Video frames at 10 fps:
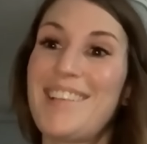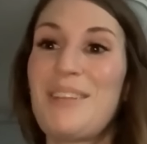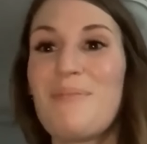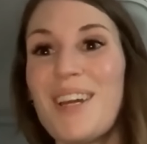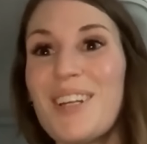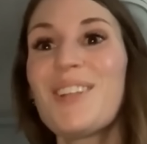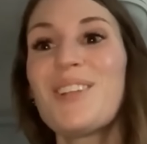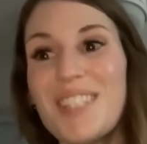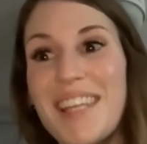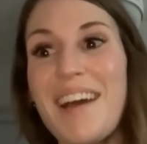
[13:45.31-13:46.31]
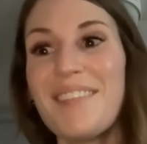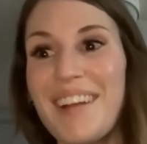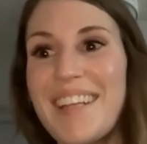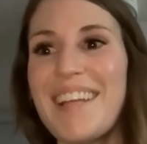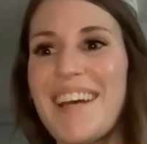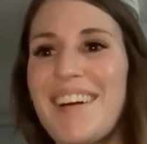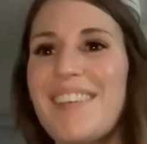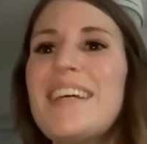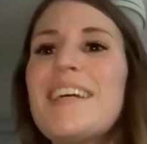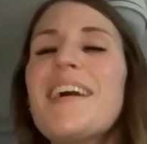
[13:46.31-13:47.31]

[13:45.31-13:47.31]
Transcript: You better lose that right now.